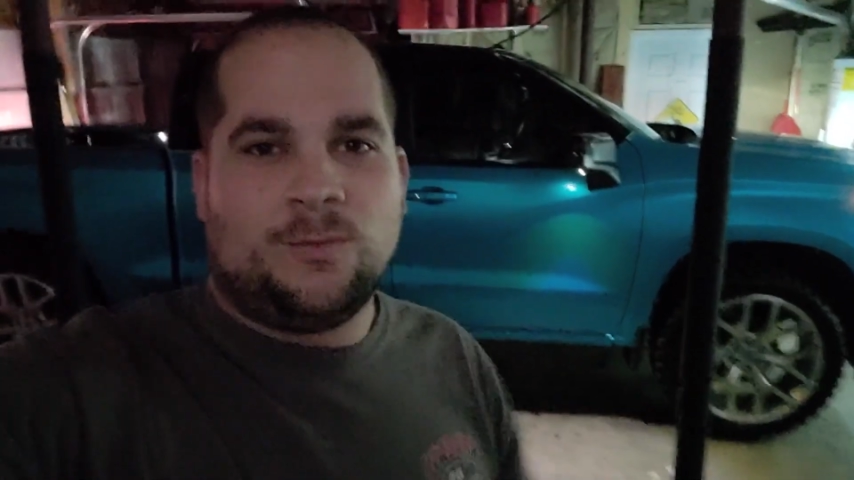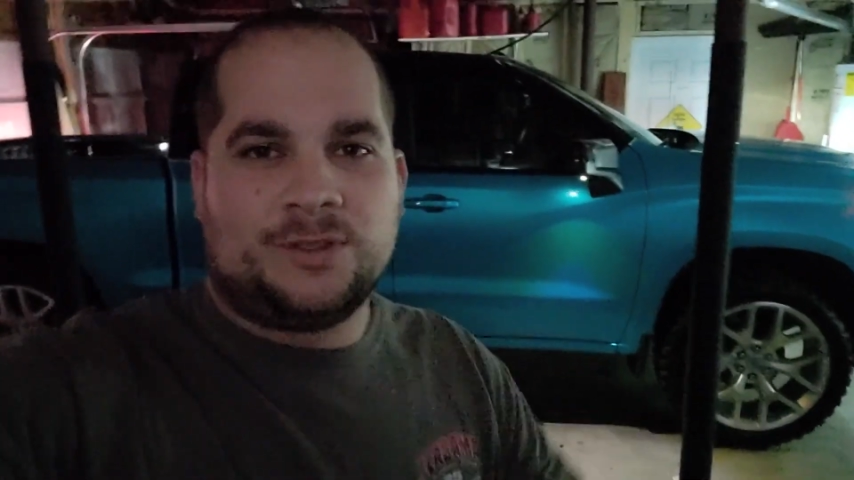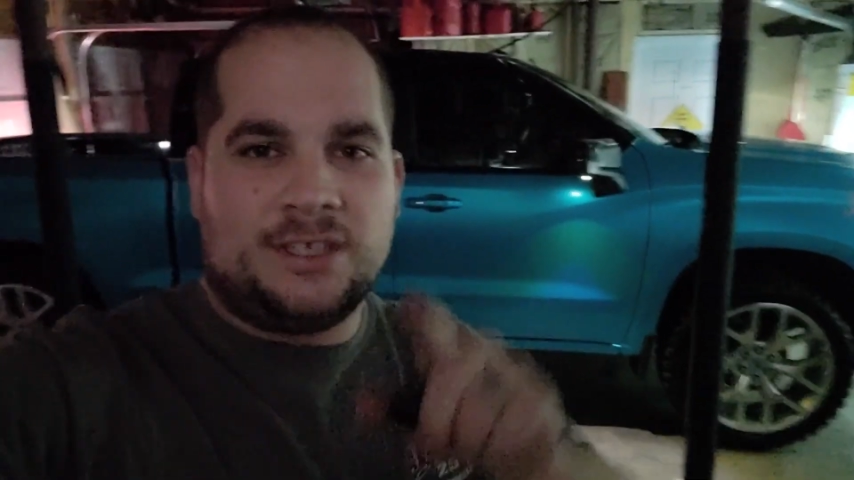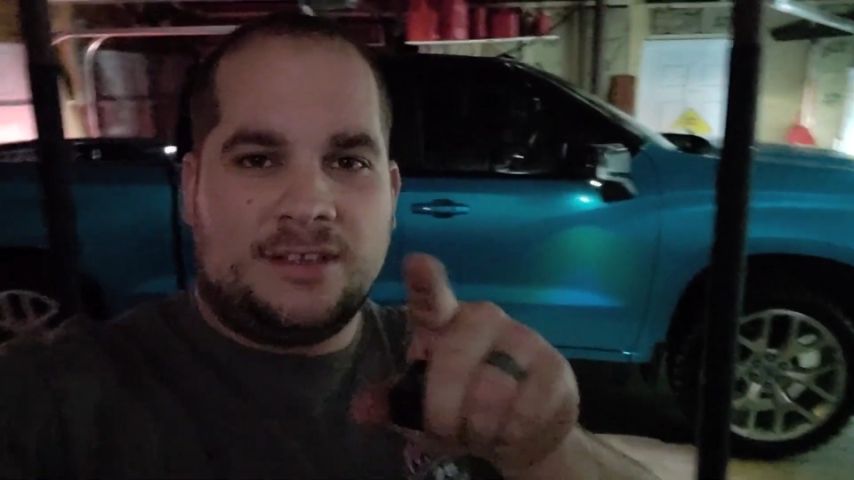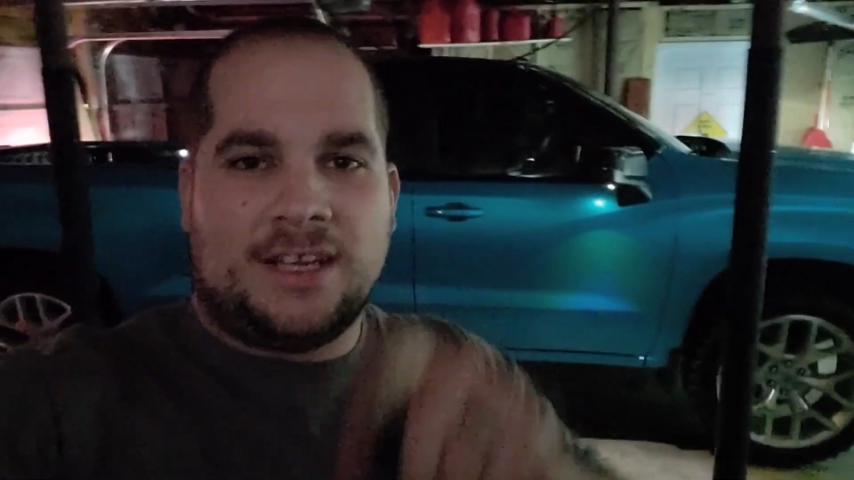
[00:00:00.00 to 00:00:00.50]
We'll
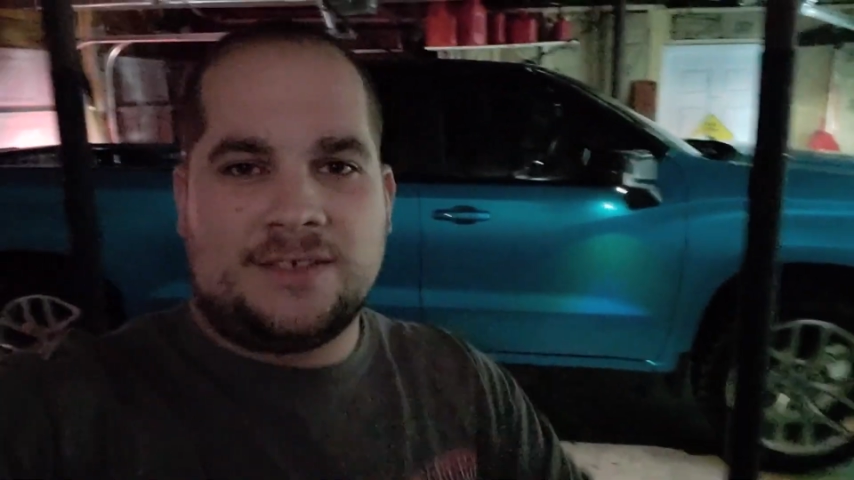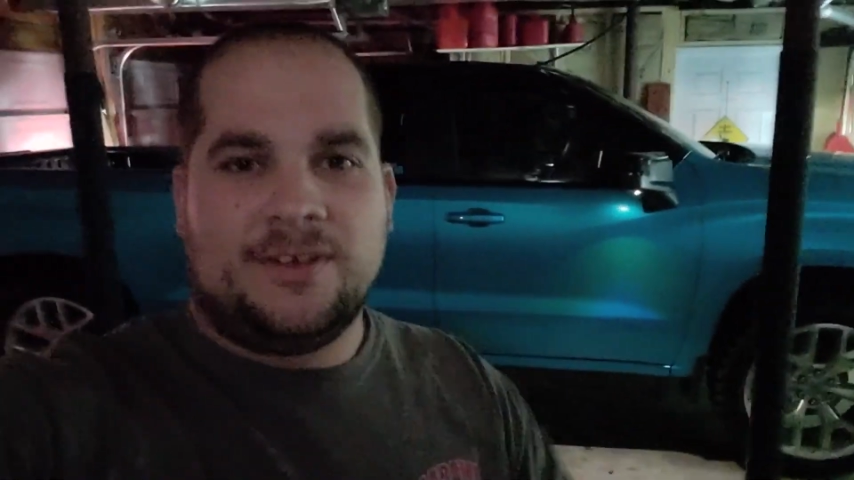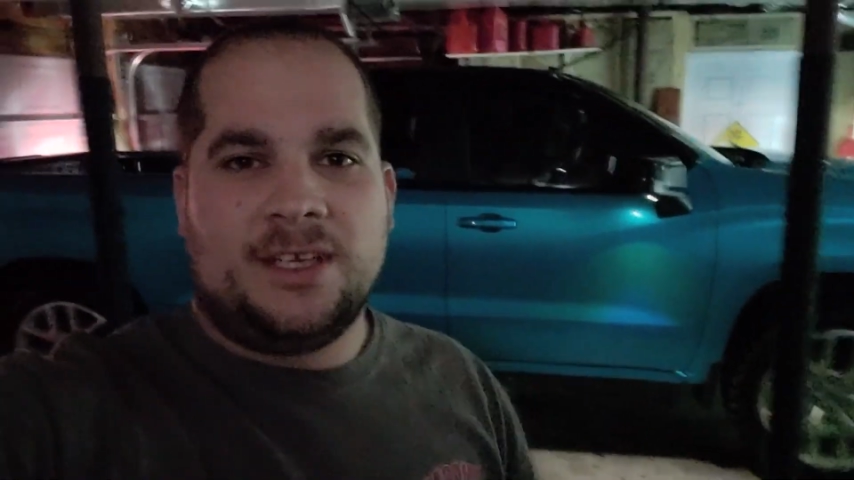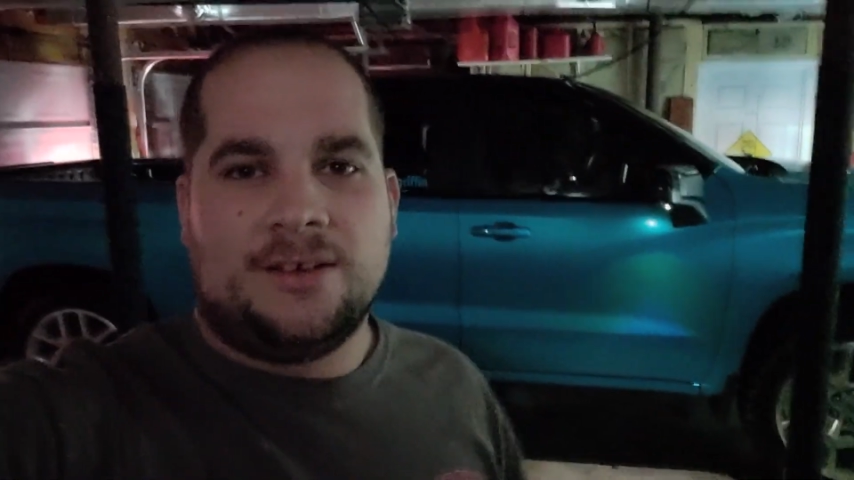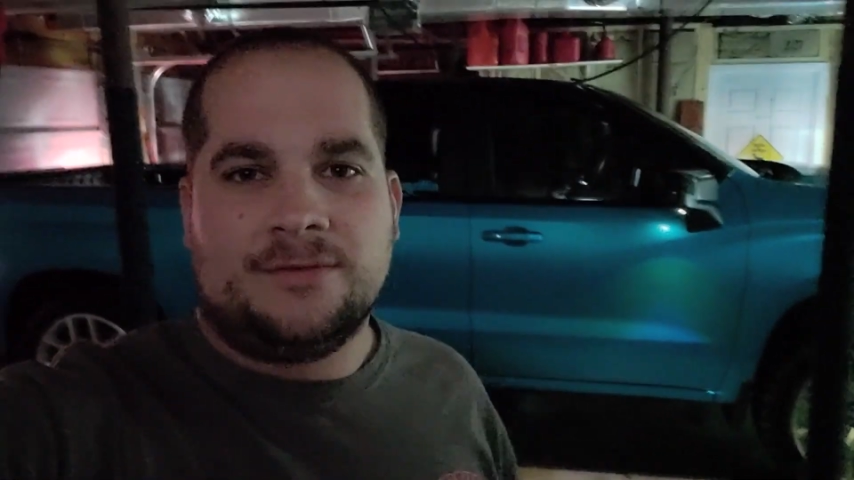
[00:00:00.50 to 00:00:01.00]
see you in the next
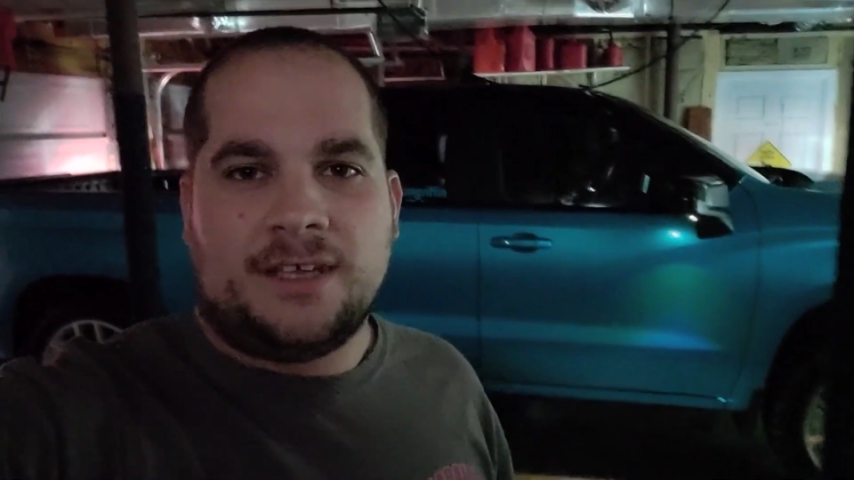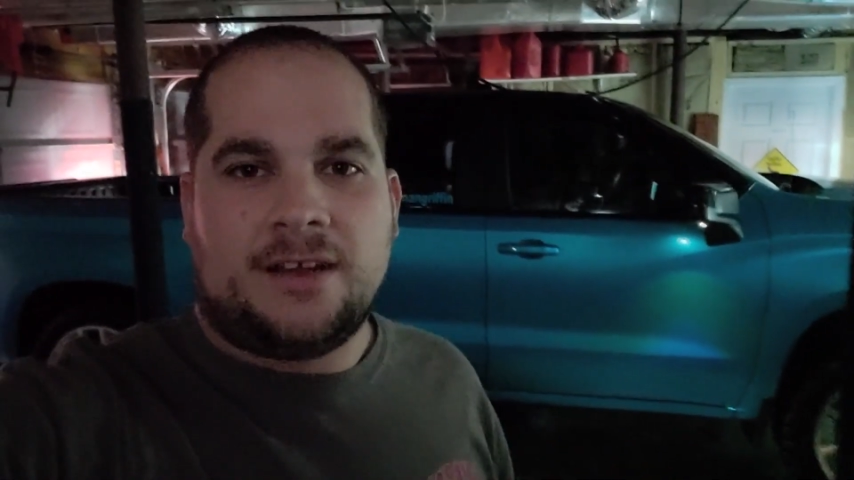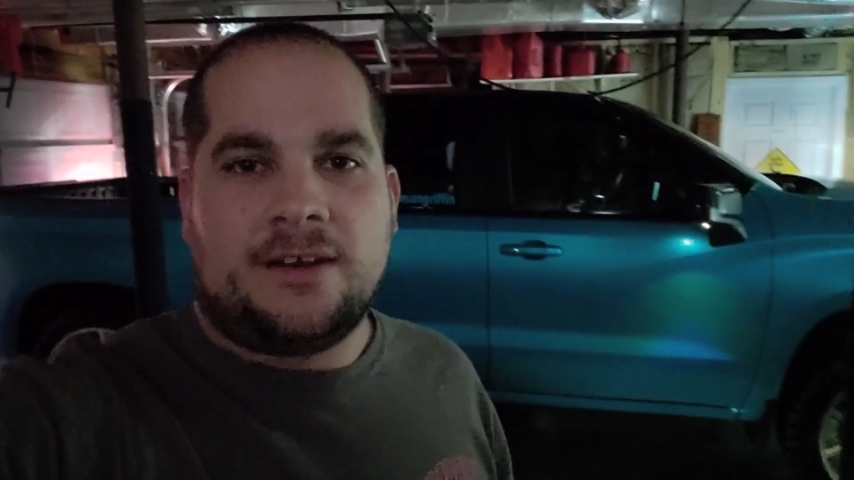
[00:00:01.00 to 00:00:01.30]
video. Take